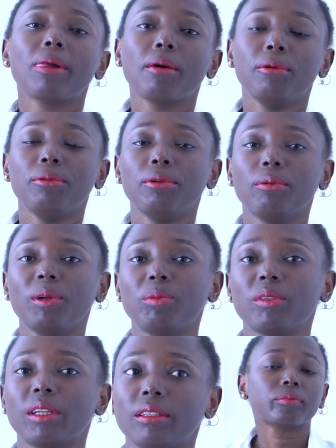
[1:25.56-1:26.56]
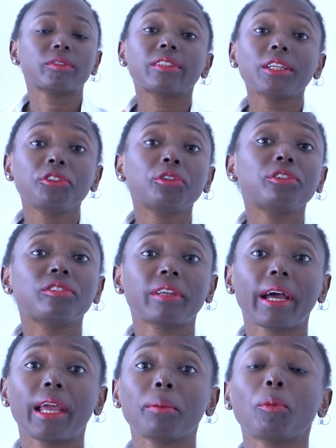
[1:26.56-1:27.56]
on your website. Session
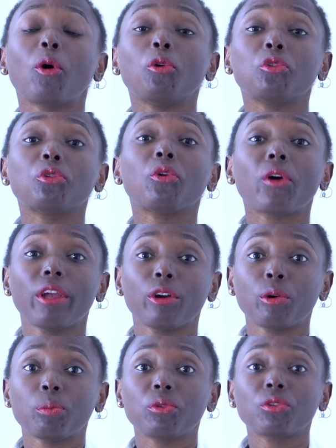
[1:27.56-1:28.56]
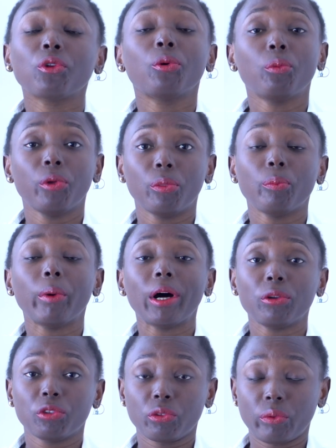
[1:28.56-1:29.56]
time also helps with
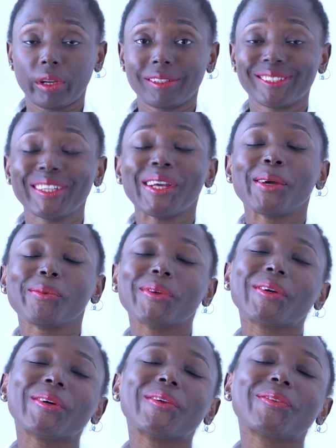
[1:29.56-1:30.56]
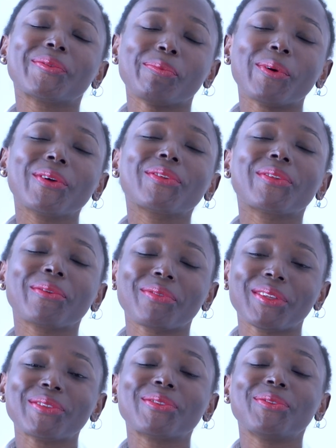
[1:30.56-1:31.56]
bounce rates, because both of
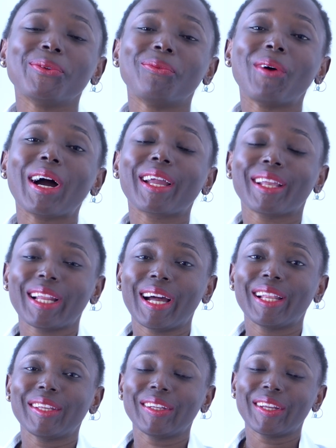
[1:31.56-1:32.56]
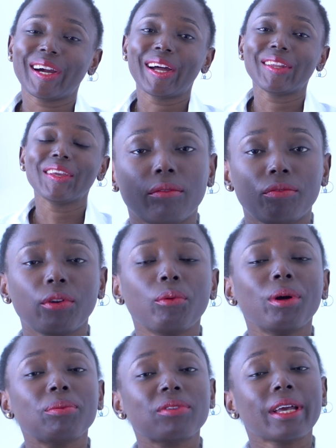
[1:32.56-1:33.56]
these do work hand in hand. If your
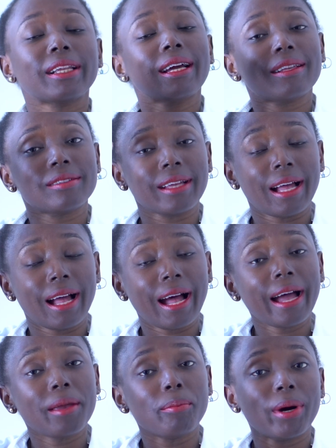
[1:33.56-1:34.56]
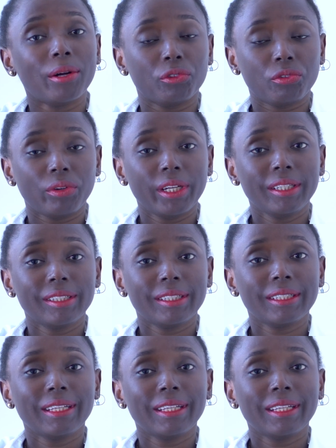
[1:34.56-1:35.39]
website has a high bounce rate,